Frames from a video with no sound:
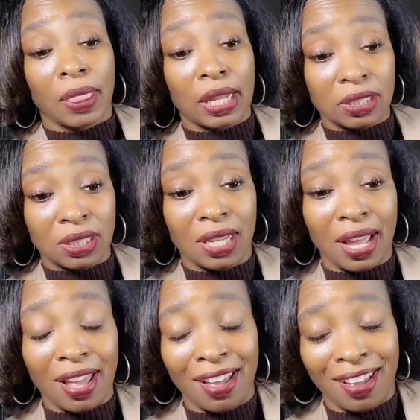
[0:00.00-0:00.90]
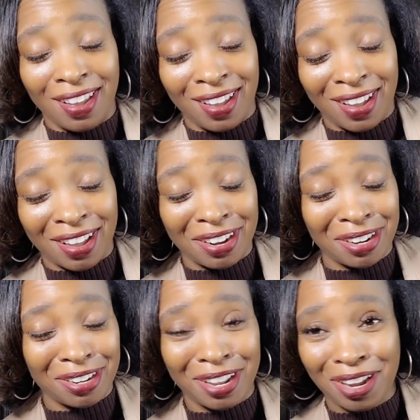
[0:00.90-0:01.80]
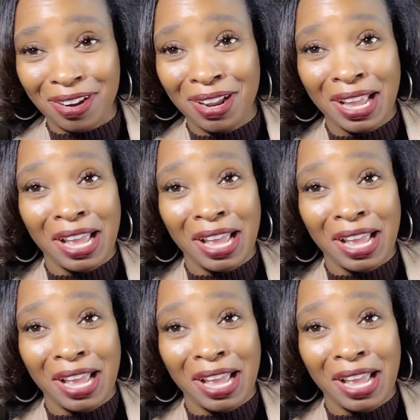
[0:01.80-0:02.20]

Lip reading: that she had in there.